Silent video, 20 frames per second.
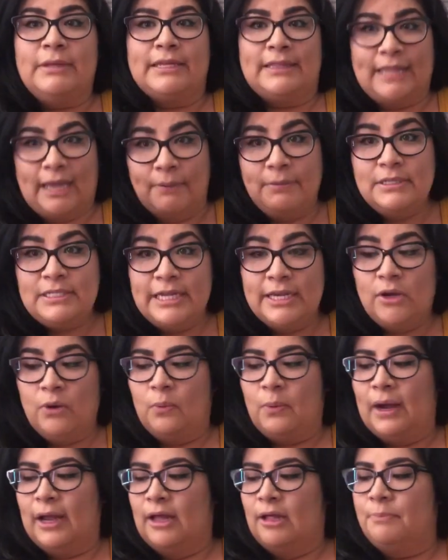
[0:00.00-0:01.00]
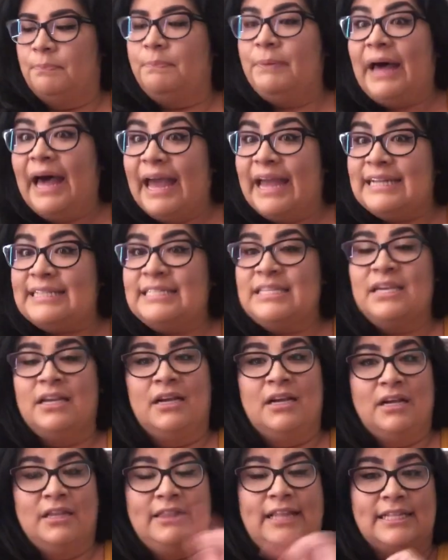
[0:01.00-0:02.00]
Like that would take a while. But
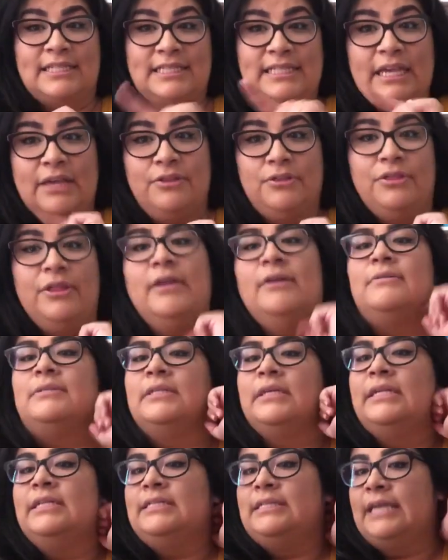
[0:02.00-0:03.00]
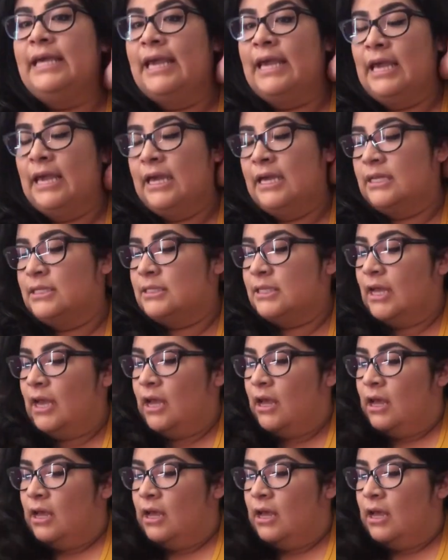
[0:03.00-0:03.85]
that's the other thing I was going to say is